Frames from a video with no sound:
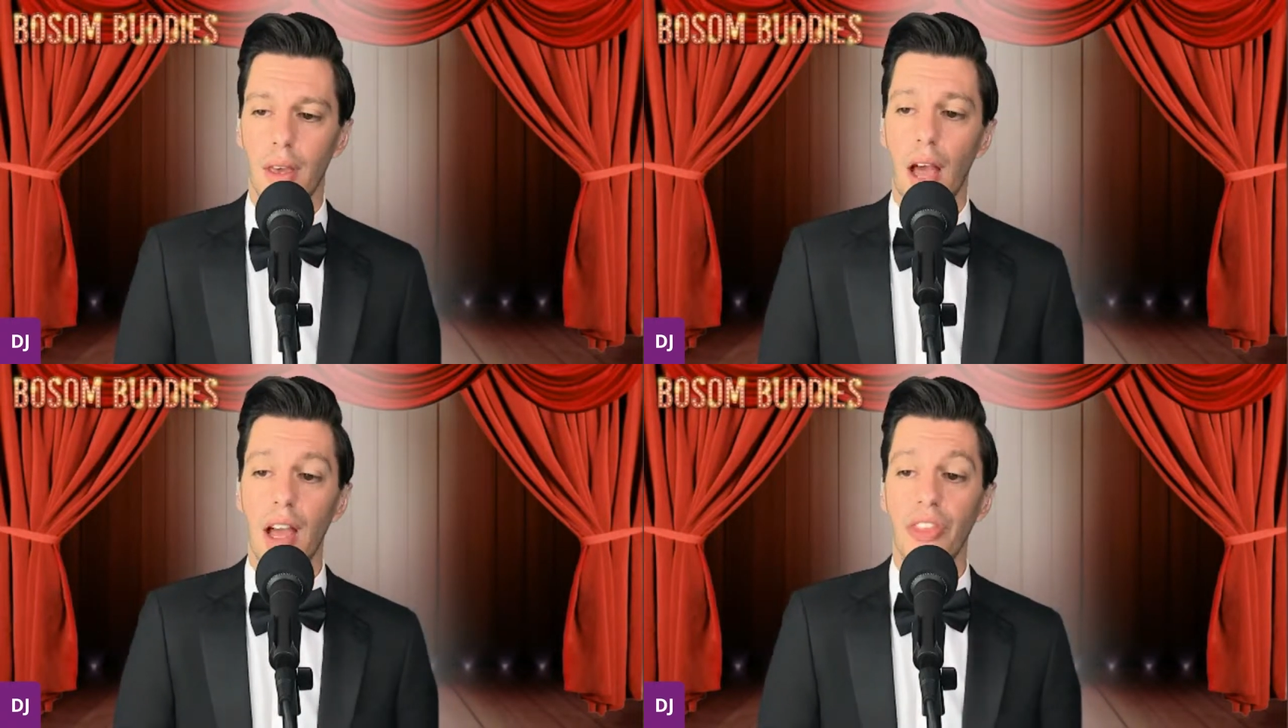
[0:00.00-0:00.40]

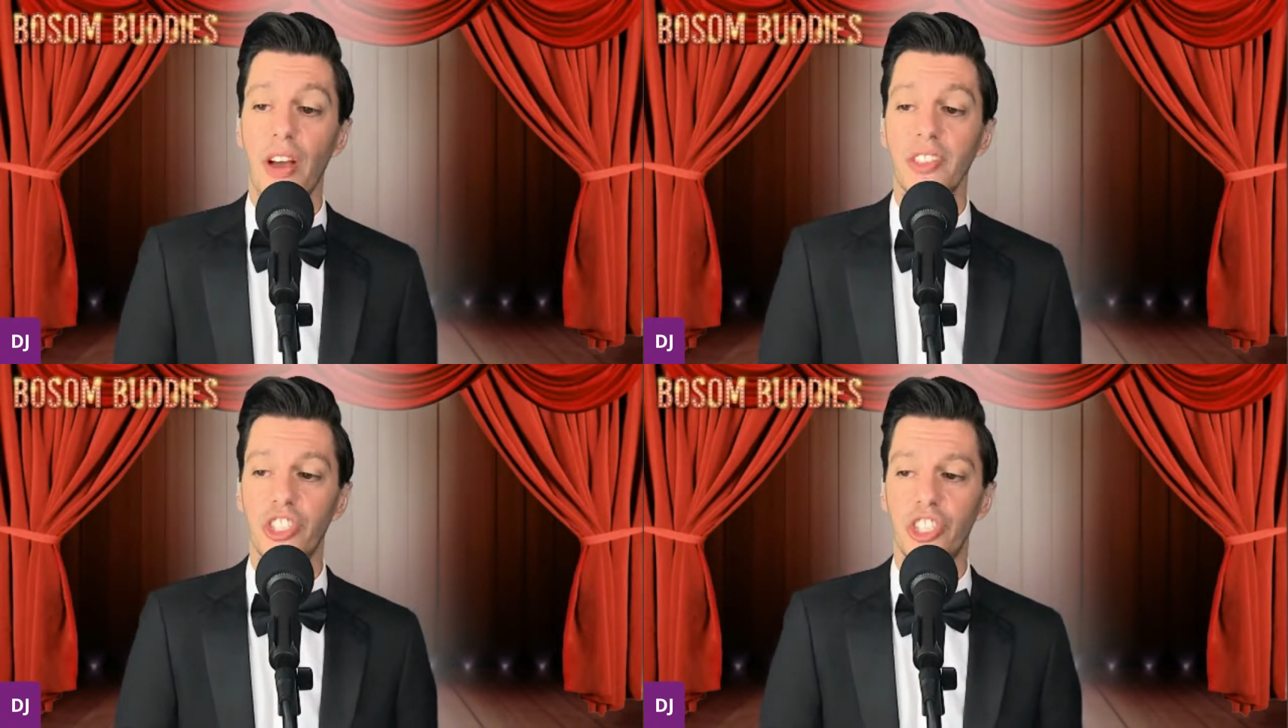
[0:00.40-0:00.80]
I
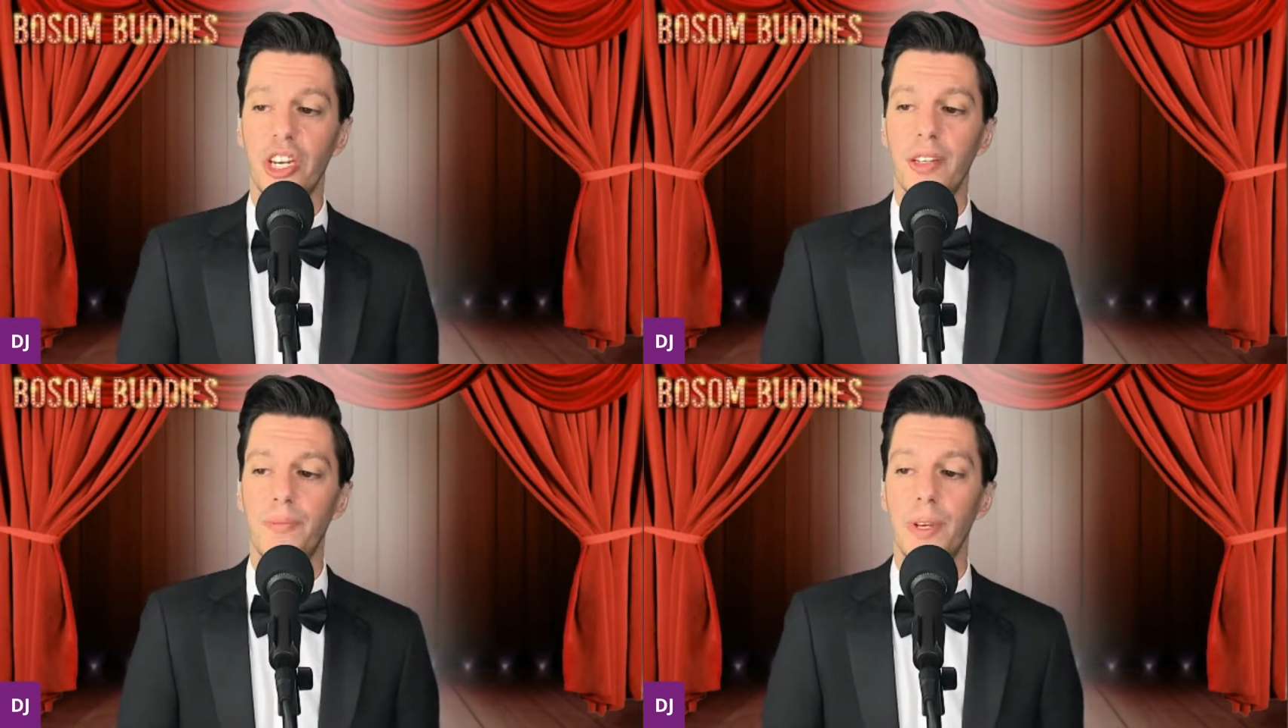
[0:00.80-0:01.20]
thought
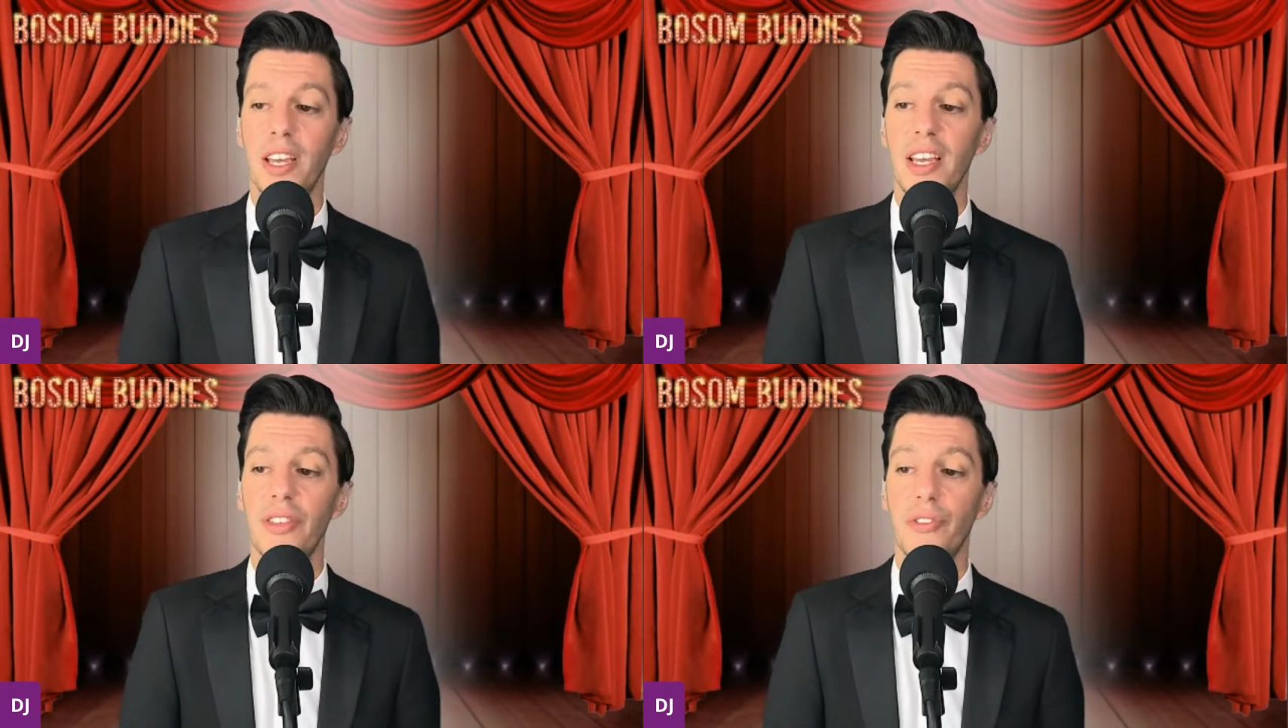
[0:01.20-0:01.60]
she'd
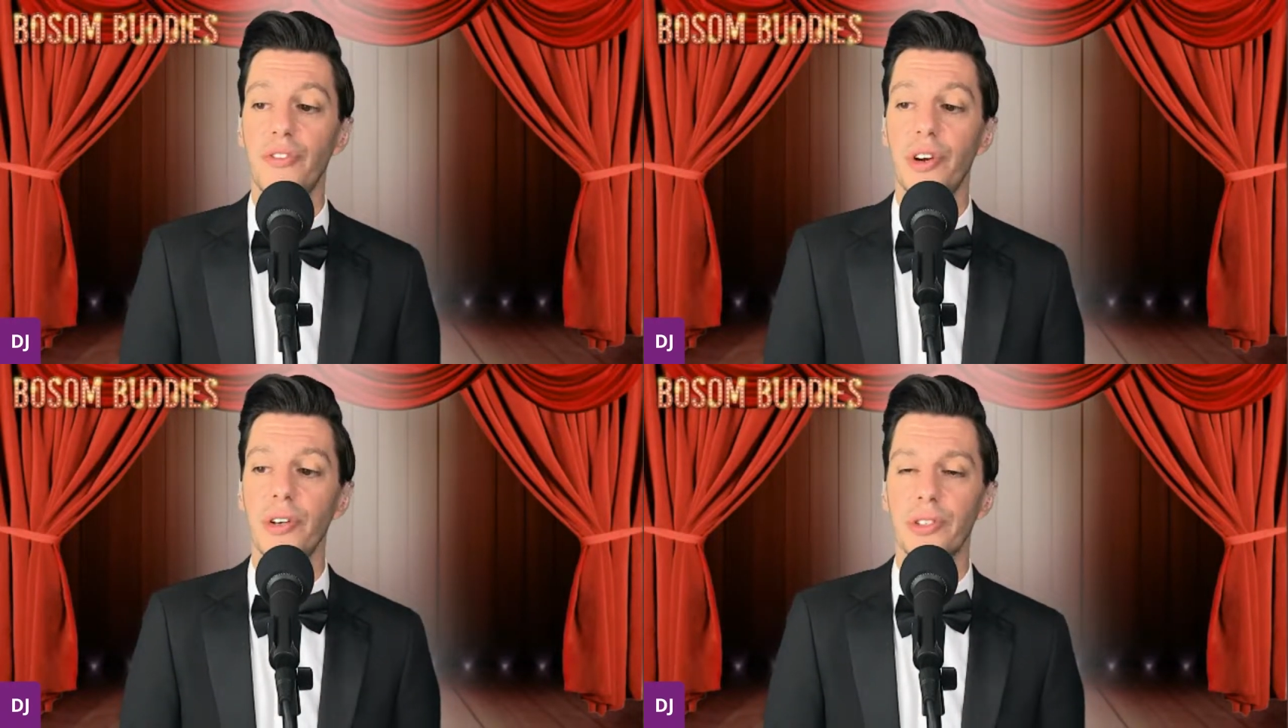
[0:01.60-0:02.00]
be the
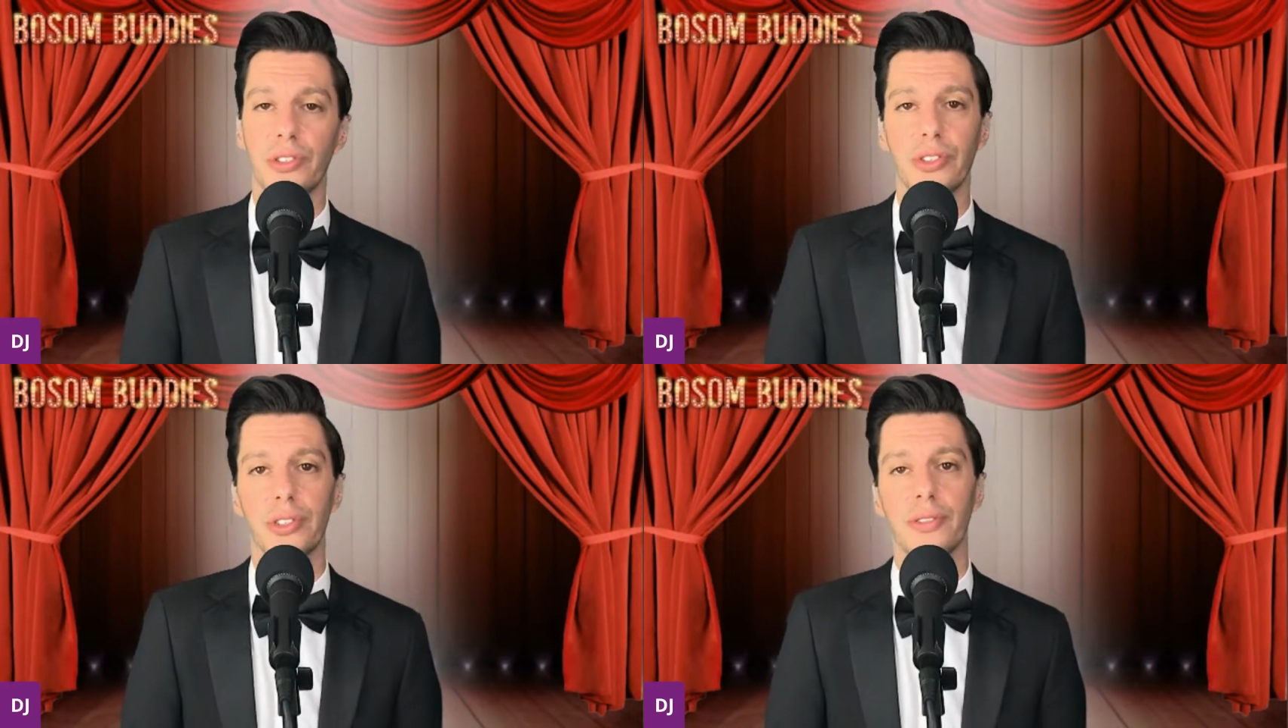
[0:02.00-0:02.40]
first.